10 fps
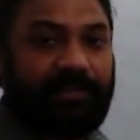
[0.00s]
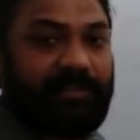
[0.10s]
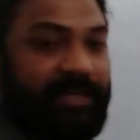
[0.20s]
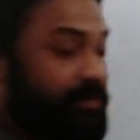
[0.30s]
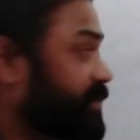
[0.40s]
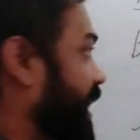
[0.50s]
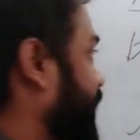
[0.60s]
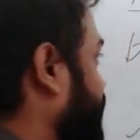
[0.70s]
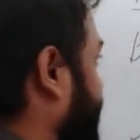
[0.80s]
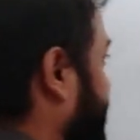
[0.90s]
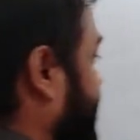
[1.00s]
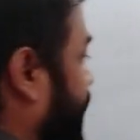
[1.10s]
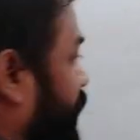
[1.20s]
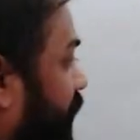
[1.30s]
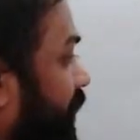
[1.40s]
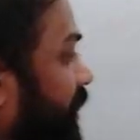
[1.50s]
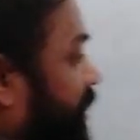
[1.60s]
Sometimes, for example,